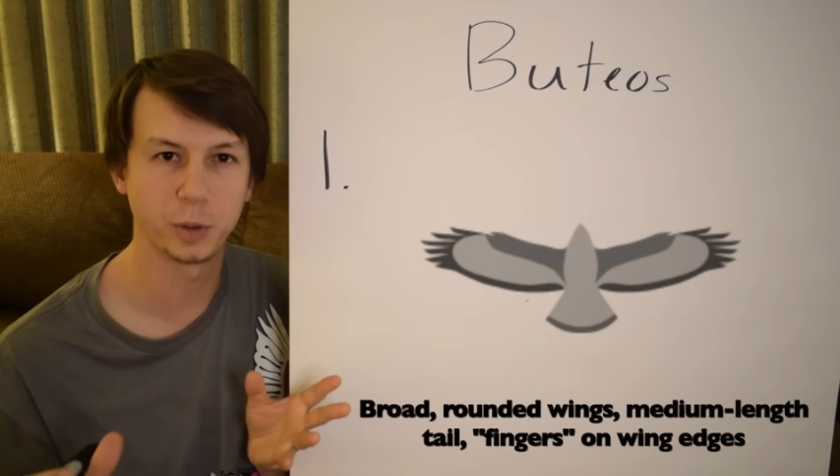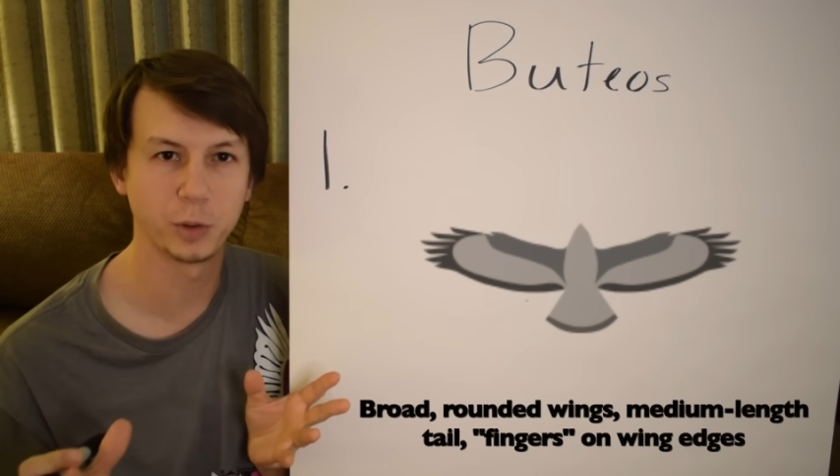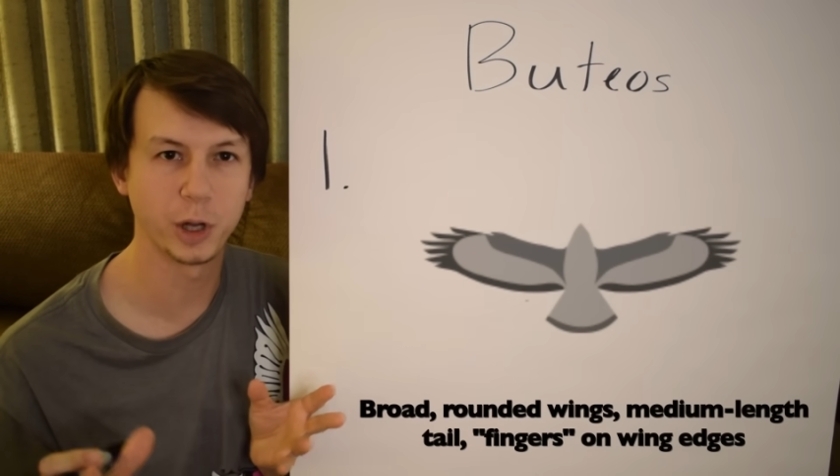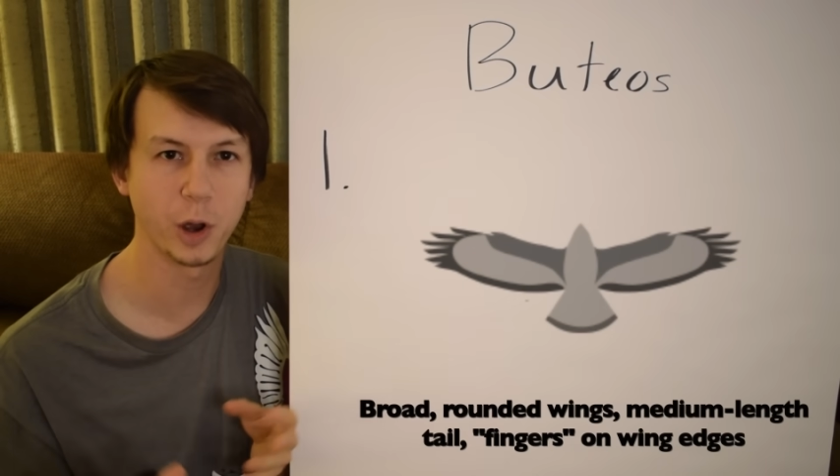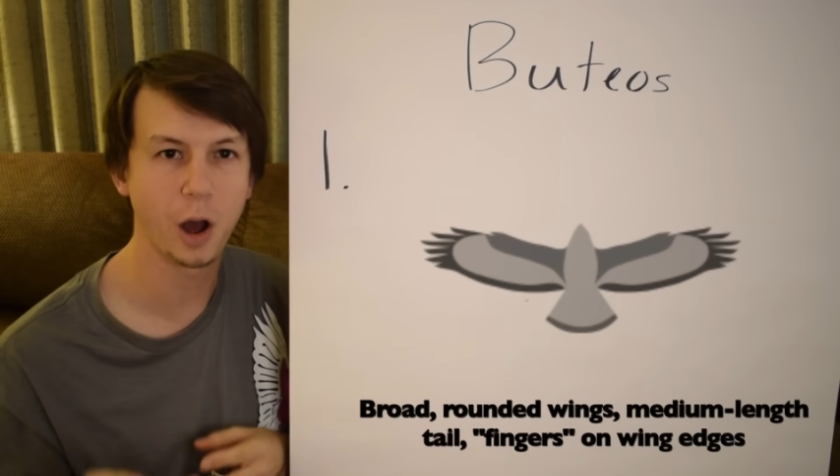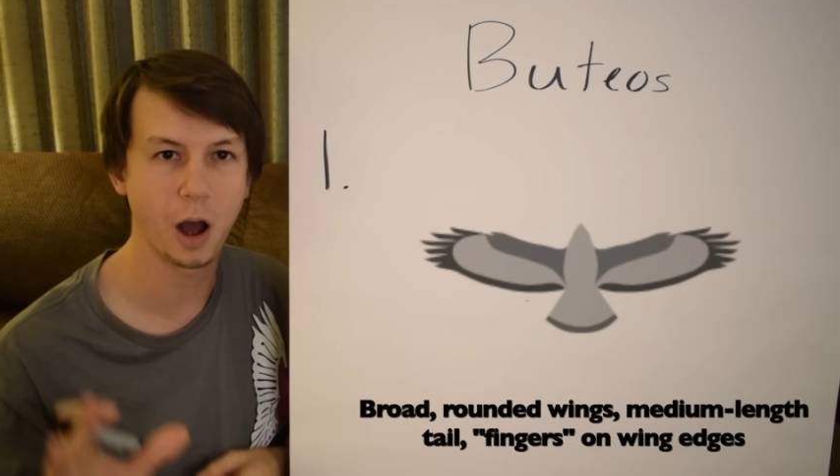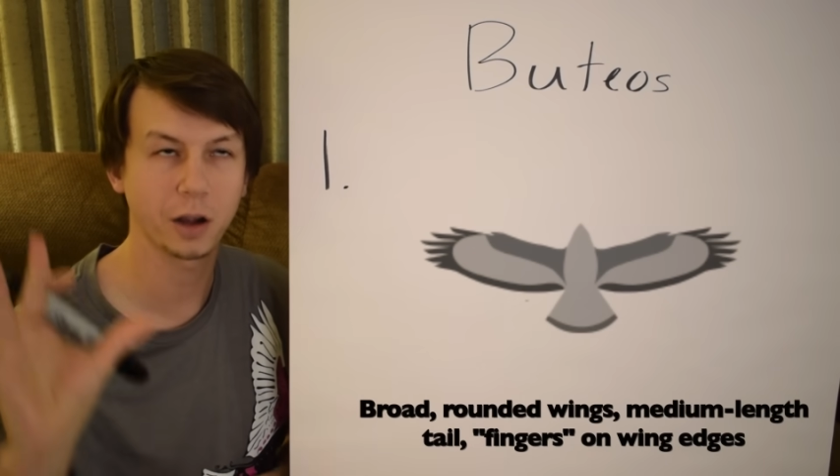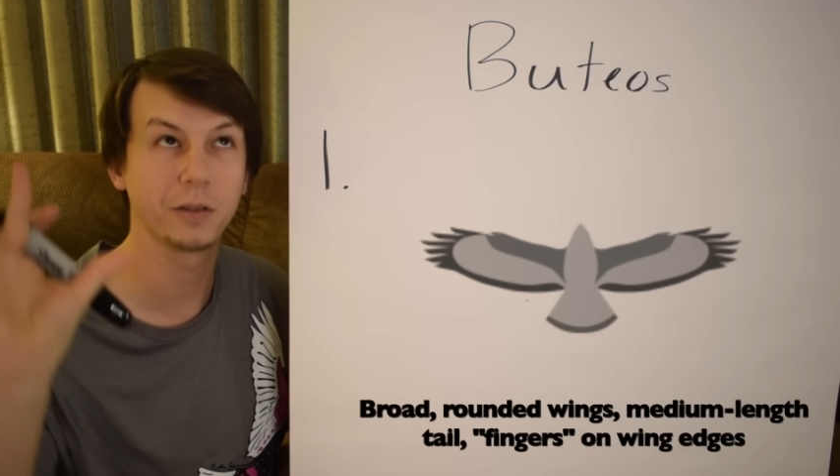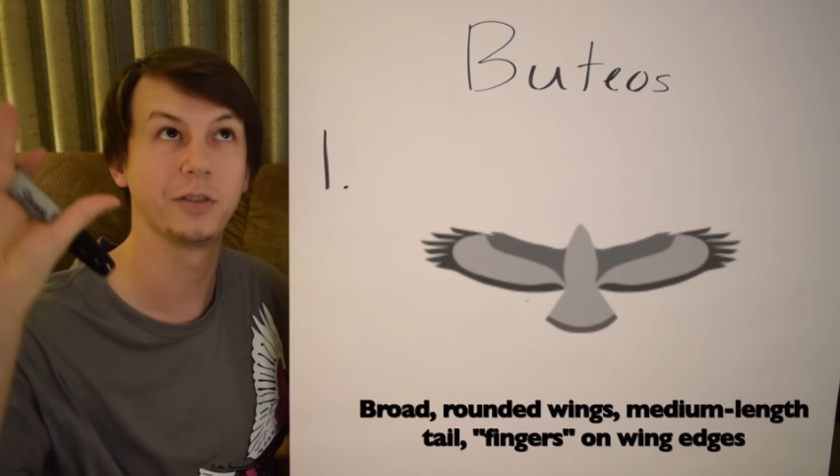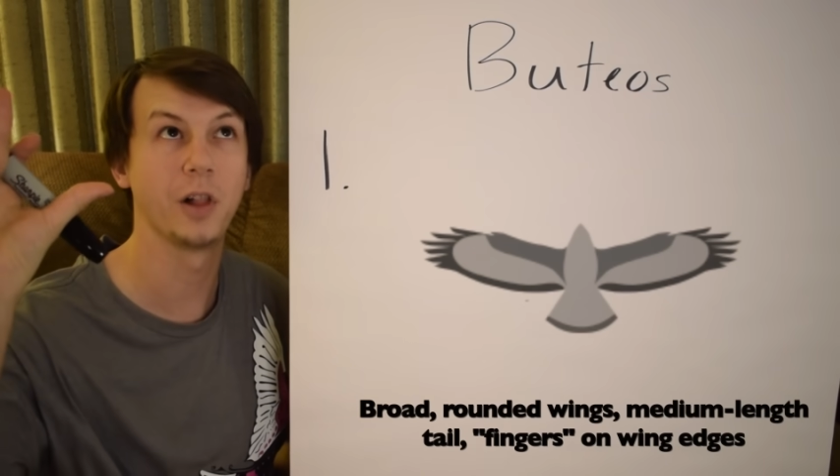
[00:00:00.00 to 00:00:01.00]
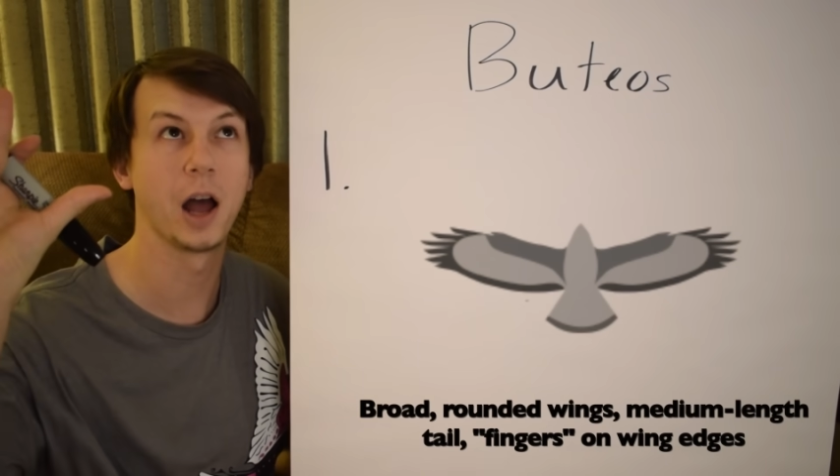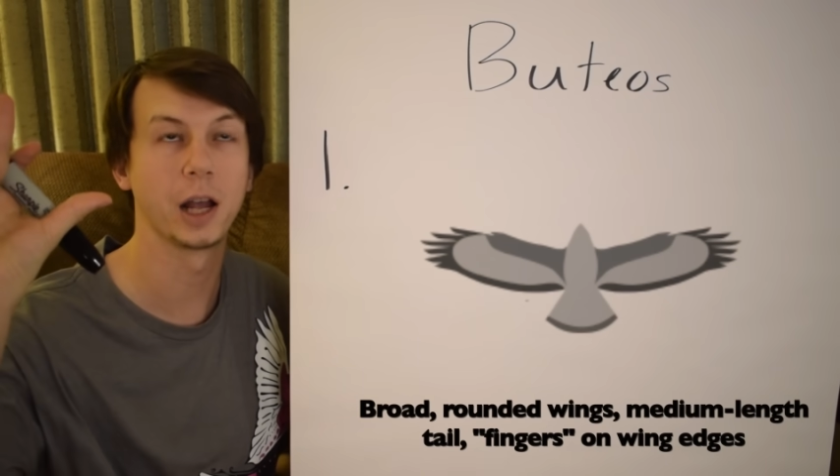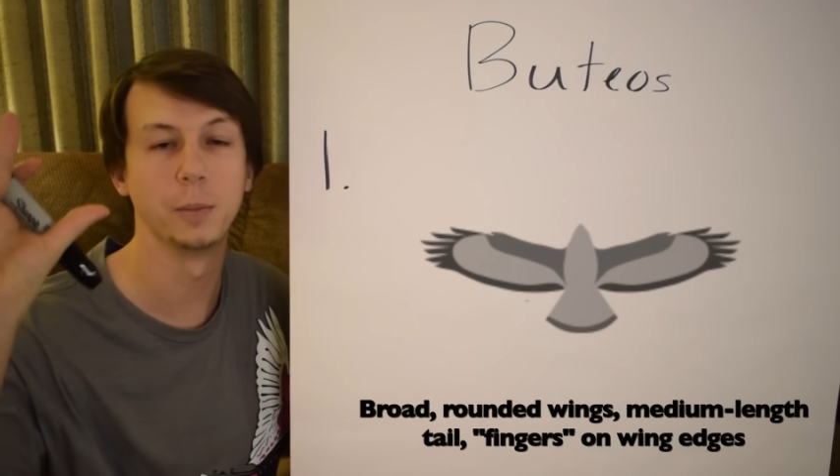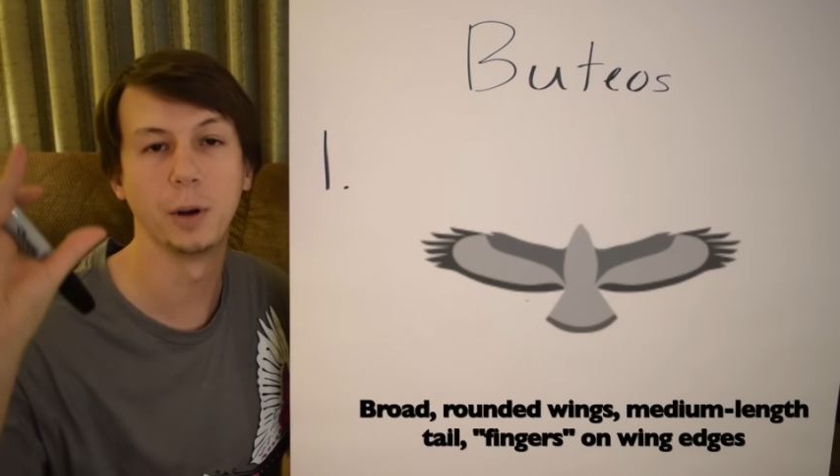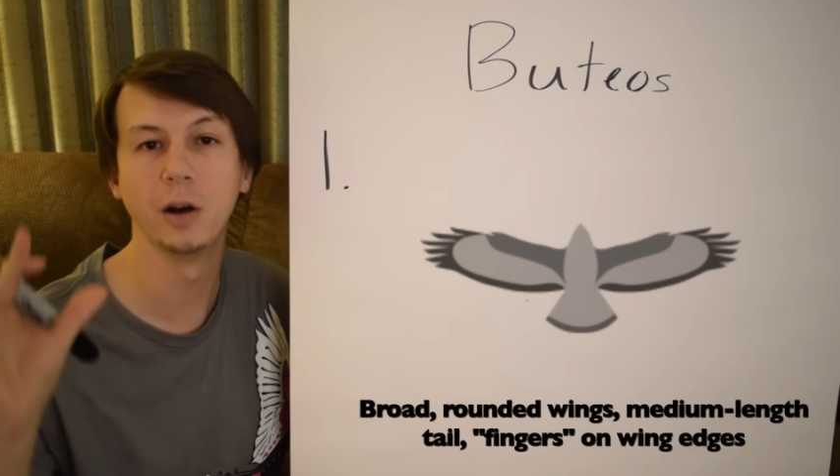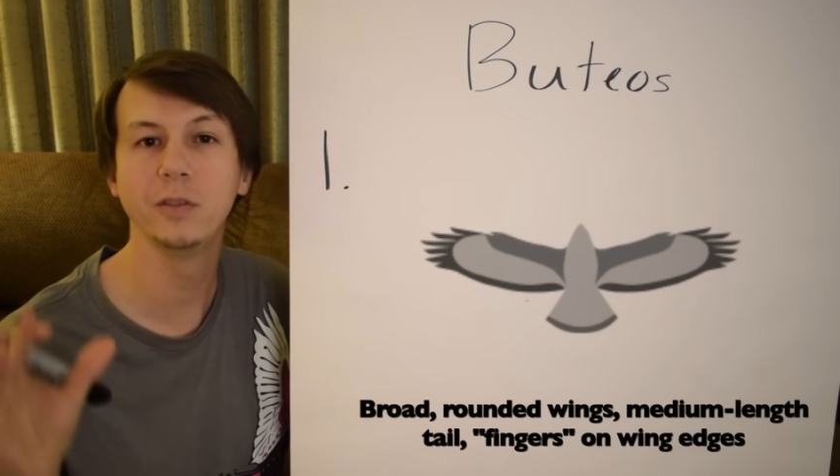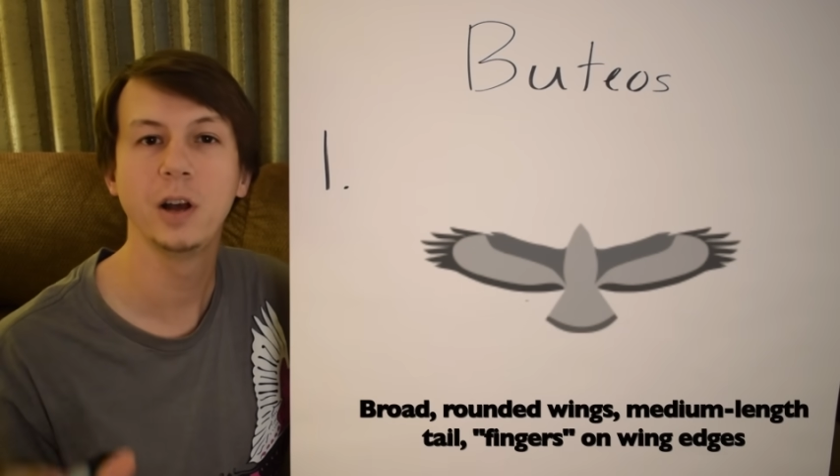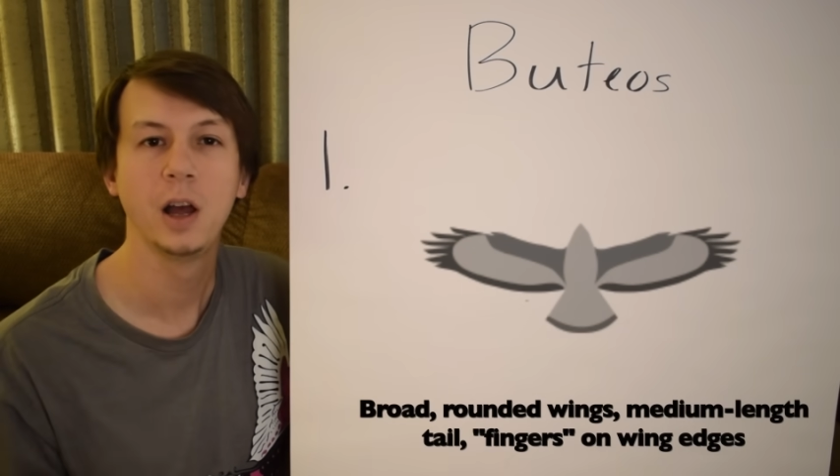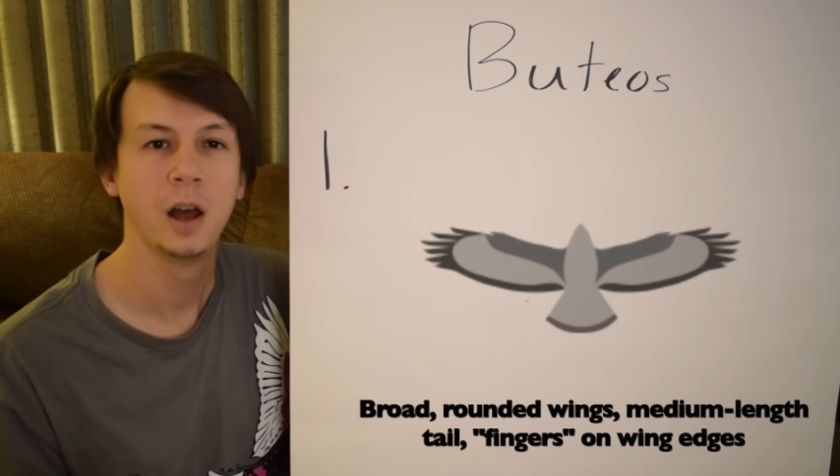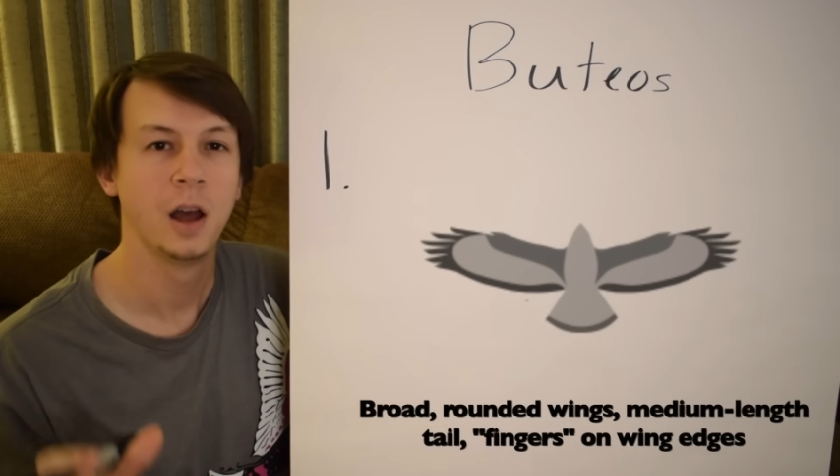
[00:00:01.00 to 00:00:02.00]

Buteo hawk flying above.